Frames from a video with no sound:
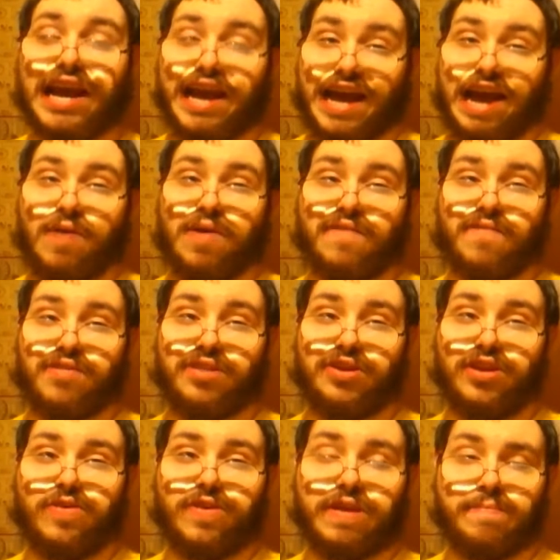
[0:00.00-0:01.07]
However, the
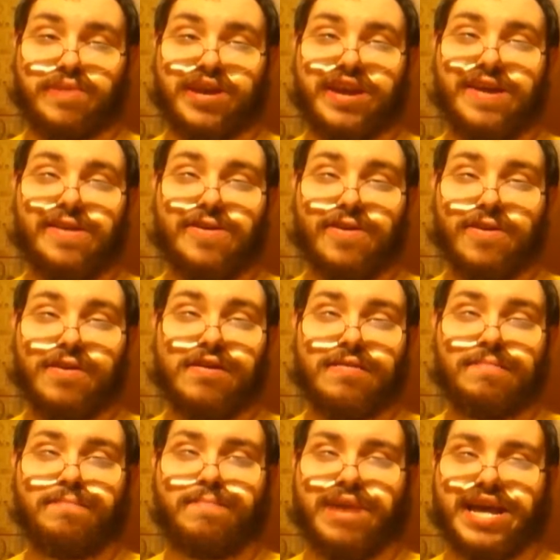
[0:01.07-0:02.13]
new computer
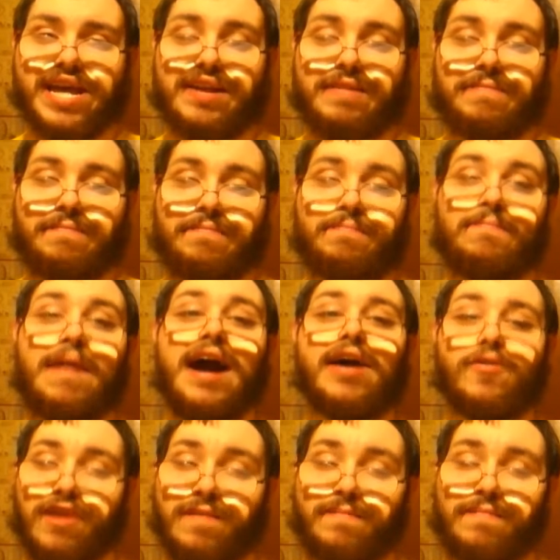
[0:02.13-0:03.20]
being my
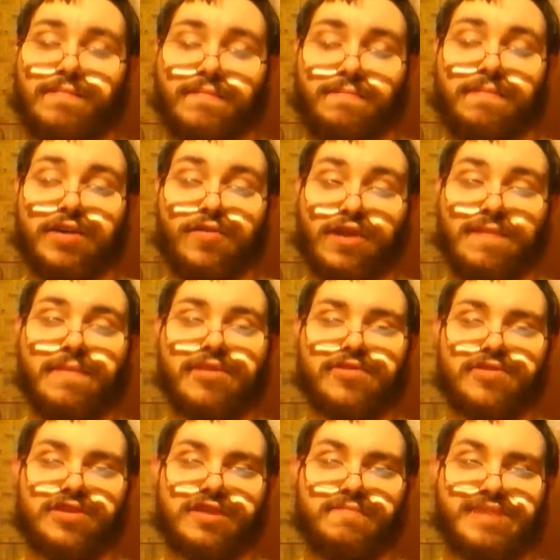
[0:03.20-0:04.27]

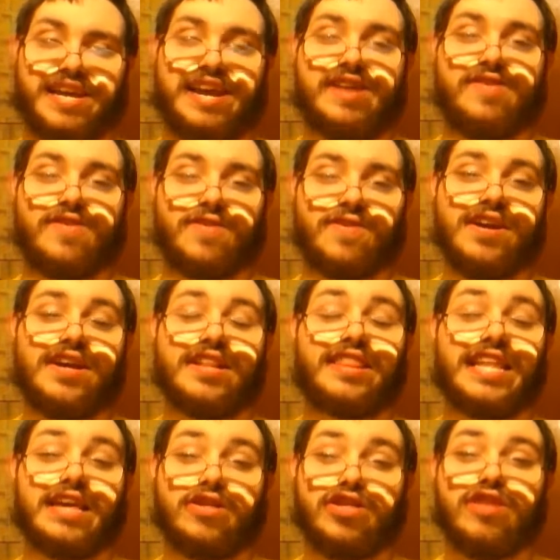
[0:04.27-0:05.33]
grandmother's computer
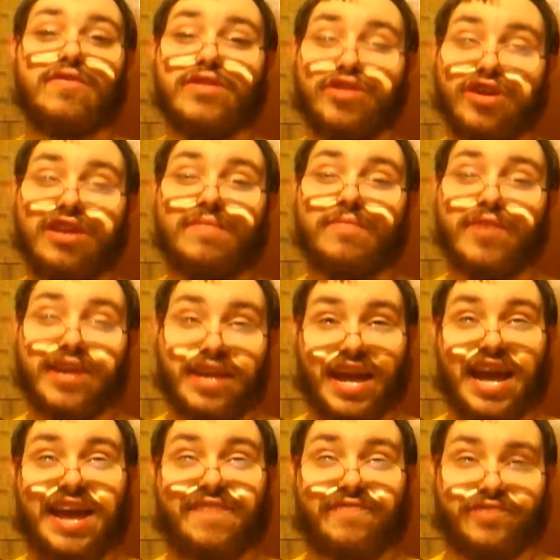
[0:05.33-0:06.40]
that she legitimately
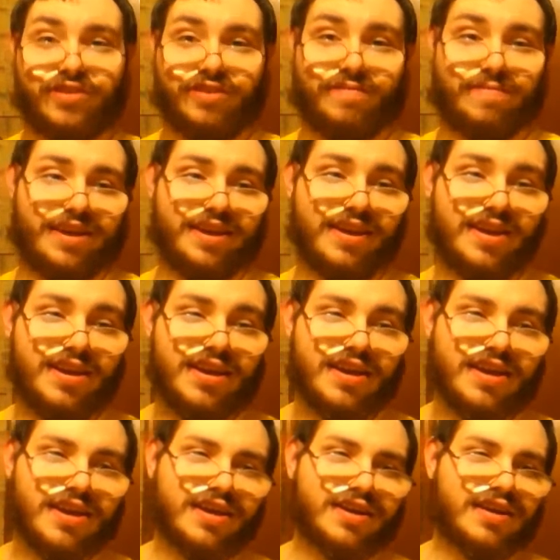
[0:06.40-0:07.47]
gave to me.
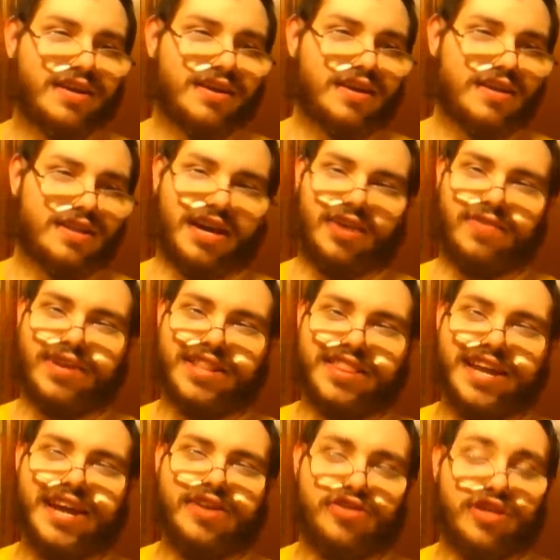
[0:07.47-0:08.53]
The only
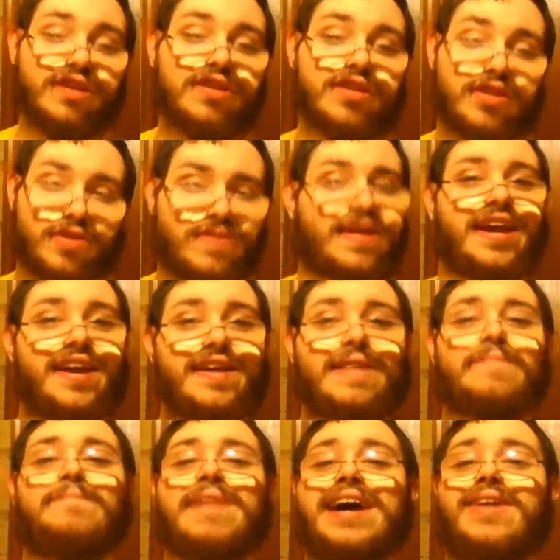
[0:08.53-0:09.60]
thing she said
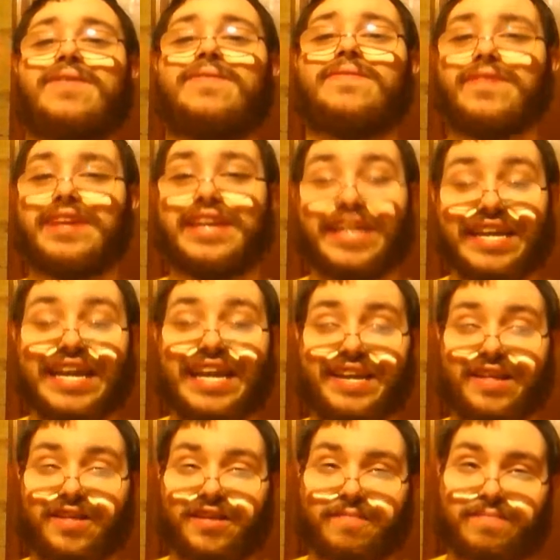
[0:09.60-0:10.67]
about getting
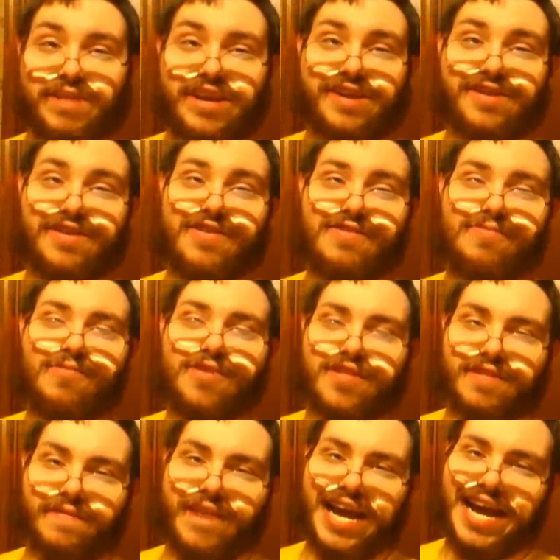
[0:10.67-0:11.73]
this computer was
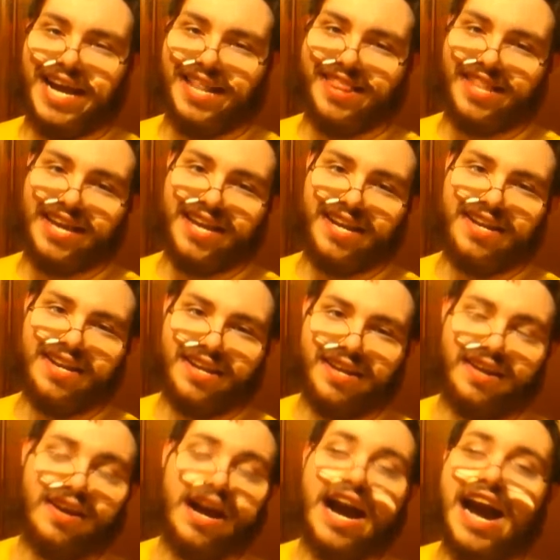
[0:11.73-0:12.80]
the fact that
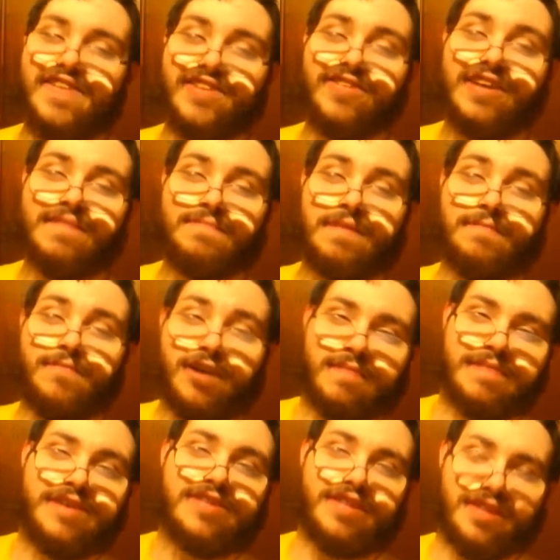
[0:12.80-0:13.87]
I have to let my
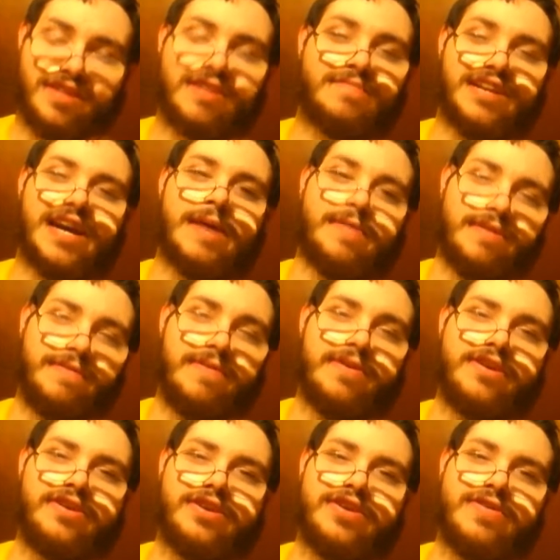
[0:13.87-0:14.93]
mom use it sometimes to be
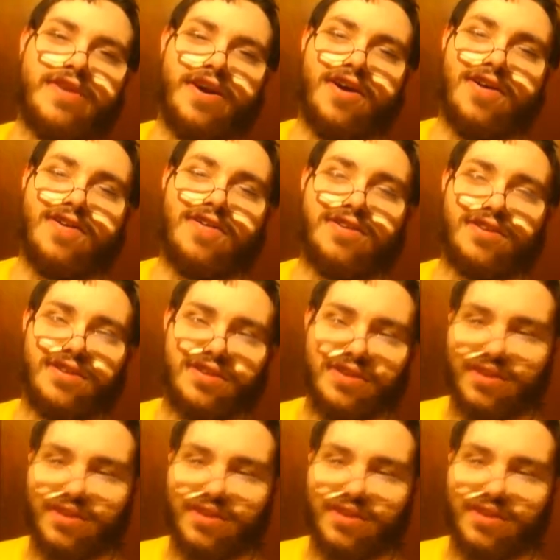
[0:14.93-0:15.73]
able to do her